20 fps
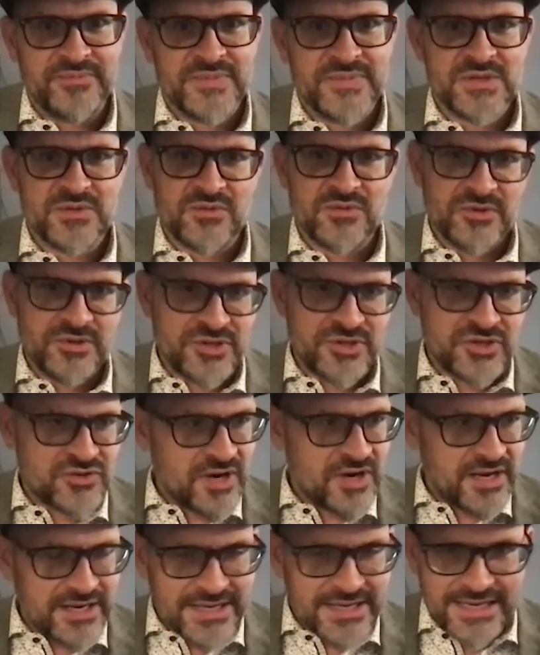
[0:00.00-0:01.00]
So really
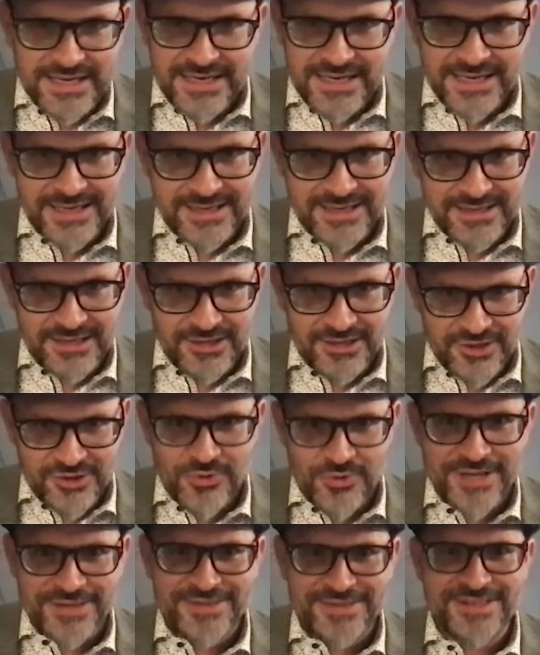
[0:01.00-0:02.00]
trying to
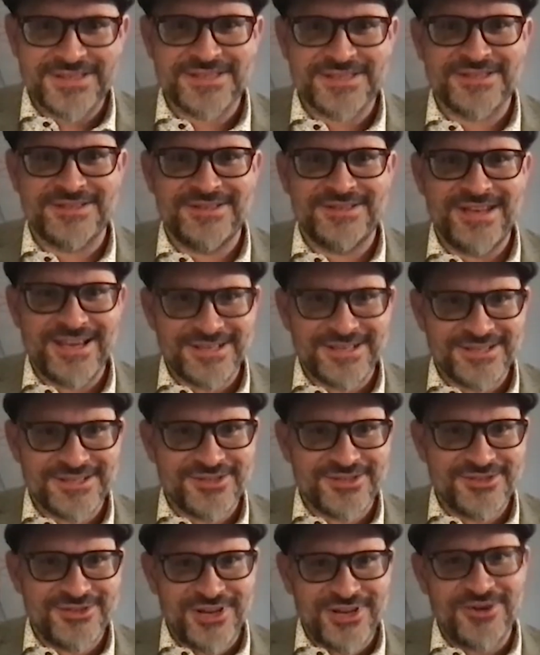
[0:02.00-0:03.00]
create this
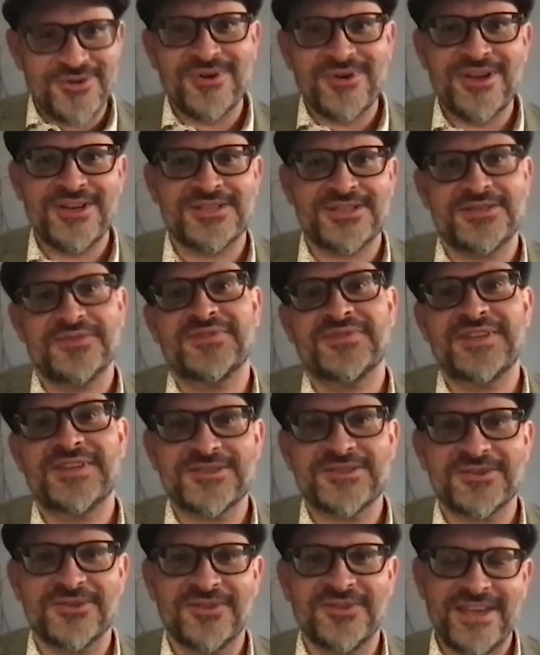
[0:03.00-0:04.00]
next generation of
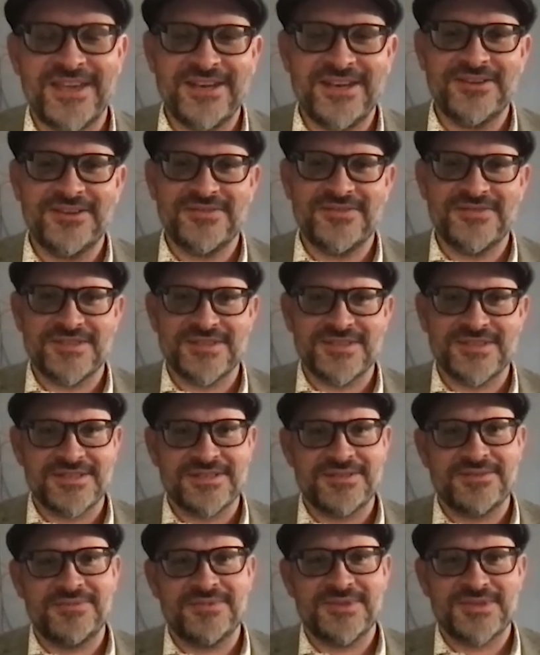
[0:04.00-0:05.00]
digital natives is
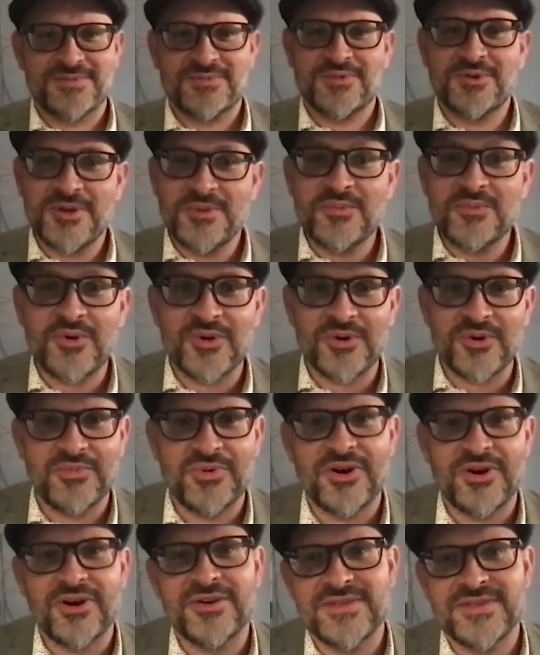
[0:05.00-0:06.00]
a pretty important
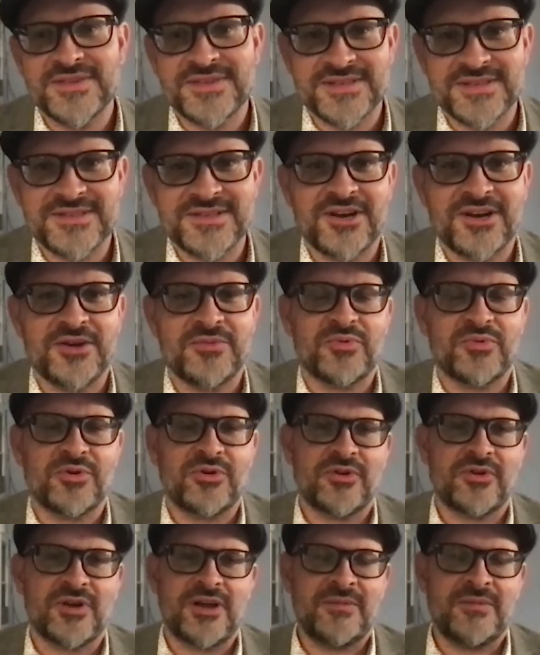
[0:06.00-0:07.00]
part of this entire
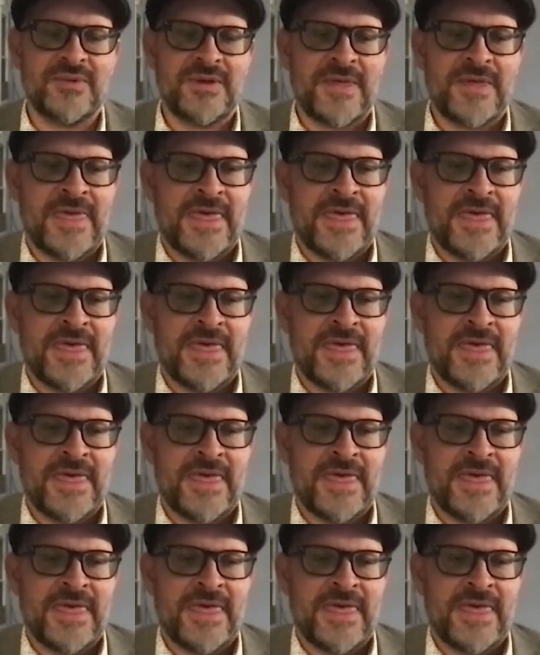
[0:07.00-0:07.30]
program.